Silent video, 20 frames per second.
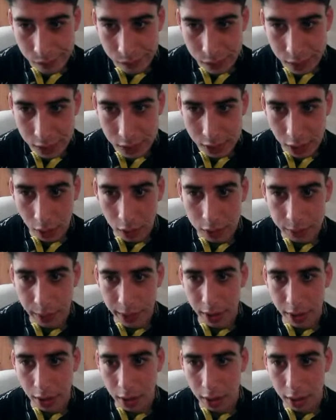because I
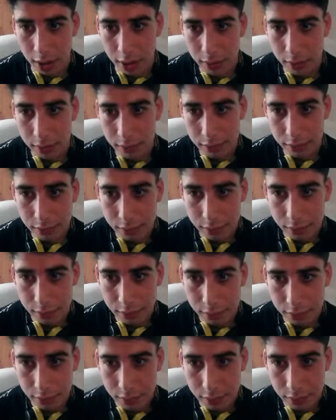can't imagine it'll be
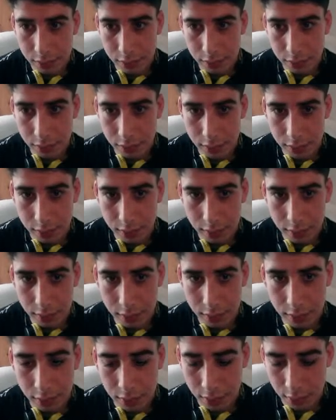that great a
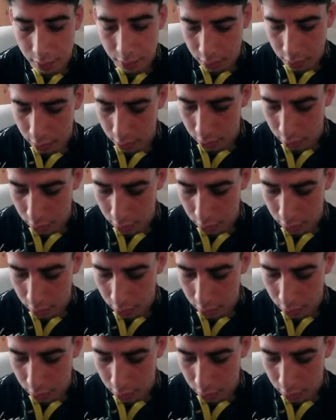match,